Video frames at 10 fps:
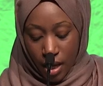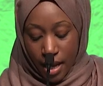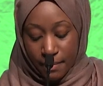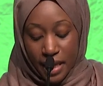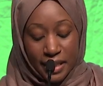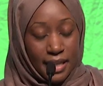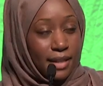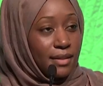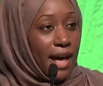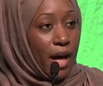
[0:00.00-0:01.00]
It means they
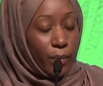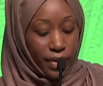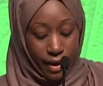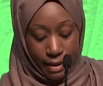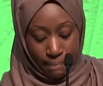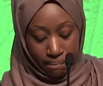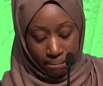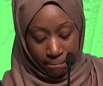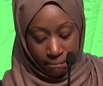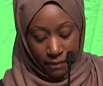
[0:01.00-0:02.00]
sat with him
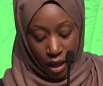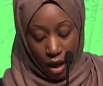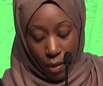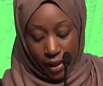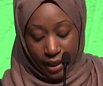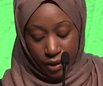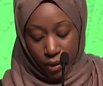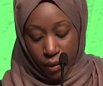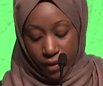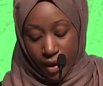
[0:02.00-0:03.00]
while he
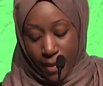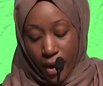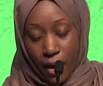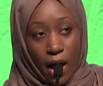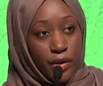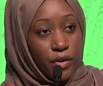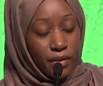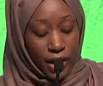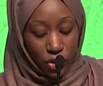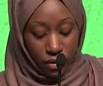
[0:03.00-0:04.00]
told them how honored
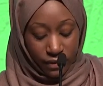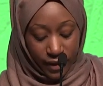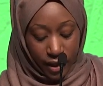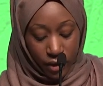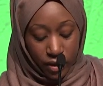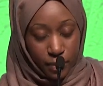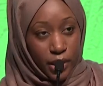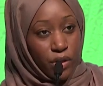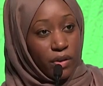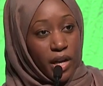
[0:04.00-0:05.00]
they should feel to be
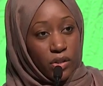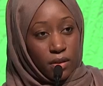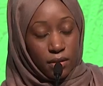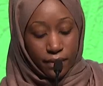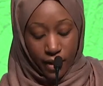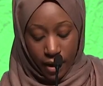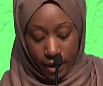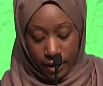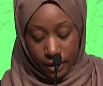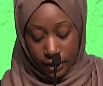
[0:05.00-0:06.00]
creations of
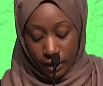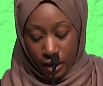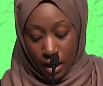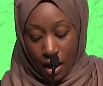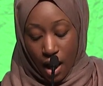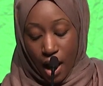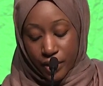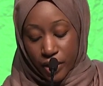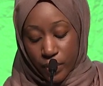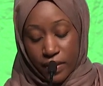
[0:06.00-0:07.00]
God,
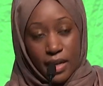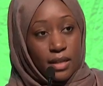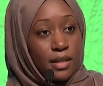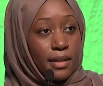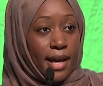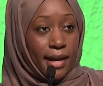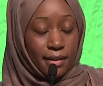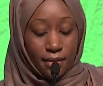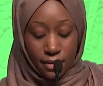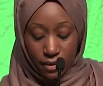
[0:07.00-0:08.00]
honored with
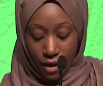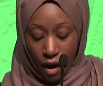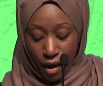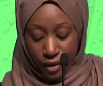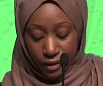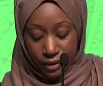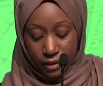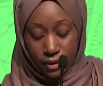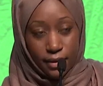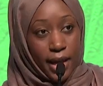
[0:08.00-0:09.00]
intellects, hearts,
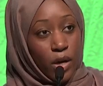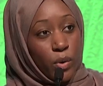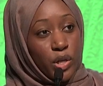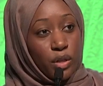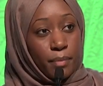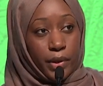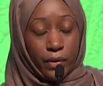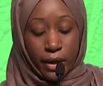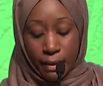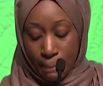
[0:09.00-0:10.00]
language, and
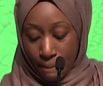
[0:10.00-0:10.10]
beauty,